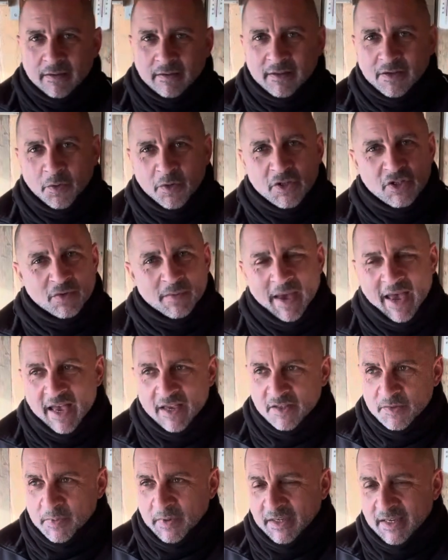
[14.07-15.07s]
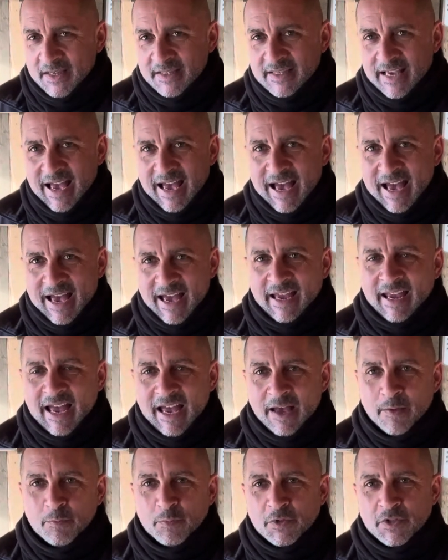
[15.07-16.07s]
doing something else because I
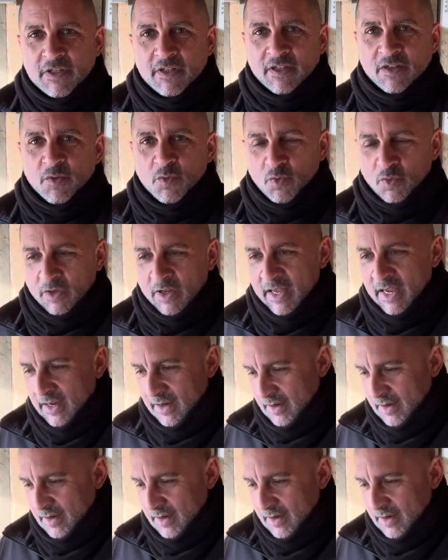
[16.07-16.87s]
absolutely